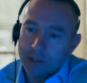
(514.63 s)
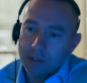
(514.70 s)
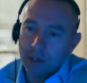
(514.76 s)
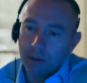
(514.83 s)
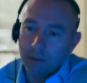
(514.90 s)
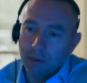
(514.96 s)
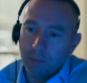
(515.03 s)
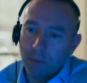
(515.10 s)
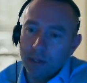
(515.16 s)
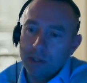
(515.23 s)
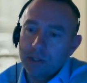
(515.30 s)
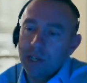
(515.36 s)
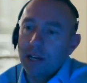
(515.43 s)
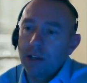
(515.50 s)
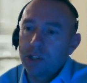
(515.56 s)
So we
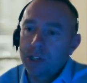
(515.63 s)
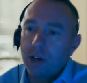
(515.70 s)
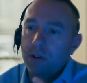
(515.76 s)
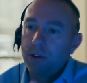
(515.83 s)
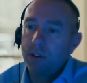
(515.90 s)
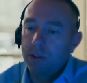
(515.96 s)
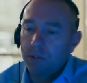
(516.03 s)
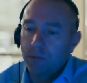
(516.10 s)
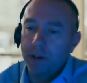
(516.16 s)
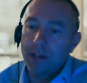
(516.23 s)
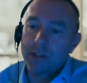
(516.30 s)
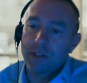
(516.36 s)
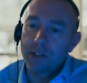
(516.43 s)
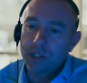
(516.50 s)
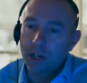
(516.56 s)
show you the
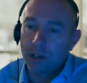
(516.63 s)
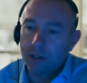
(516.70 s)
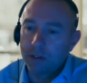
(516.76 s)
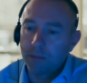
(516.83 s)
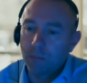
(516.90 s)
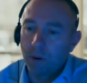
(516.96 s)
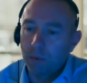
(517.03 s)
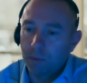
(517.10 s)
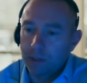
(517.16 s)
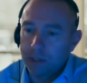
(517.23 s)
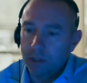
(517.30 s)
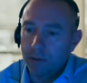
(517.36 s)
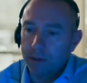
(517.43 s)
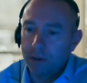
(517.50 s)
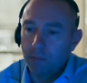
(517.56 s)
reason, show you what we're
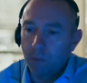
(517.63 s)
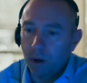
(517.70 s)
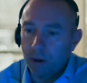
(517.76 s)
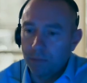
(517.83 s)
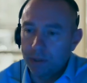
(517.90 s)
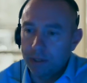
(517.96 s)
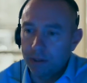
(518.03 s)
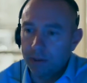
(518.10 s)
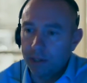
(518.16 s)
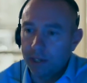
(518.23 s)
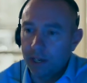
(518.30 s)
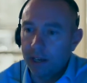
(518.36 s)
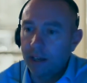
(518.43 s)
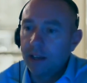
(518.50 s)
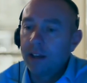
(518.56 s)
doing and why we're doing
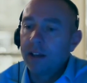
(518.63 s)
it,